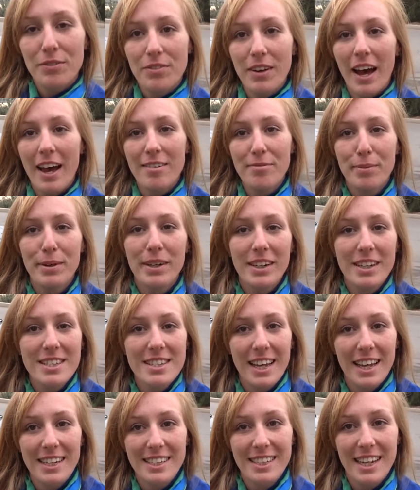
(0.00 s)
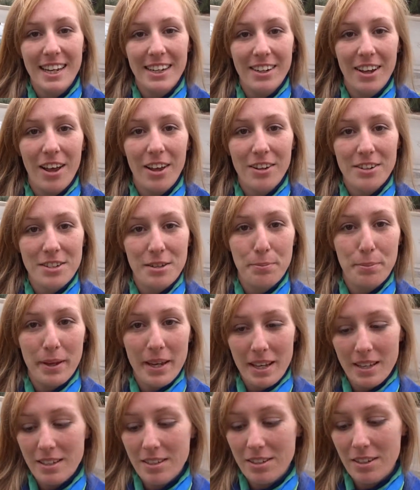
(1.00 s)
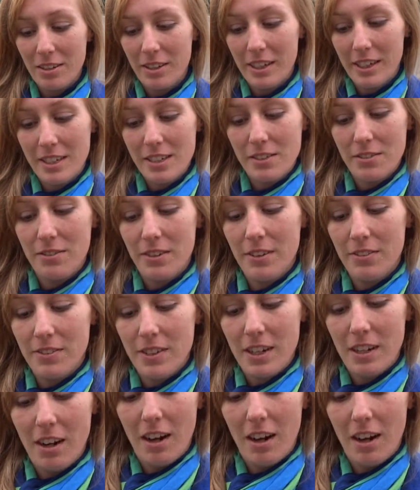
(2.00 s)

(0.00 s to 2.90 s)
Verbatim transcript: five books at $10 a piece, so here's $50.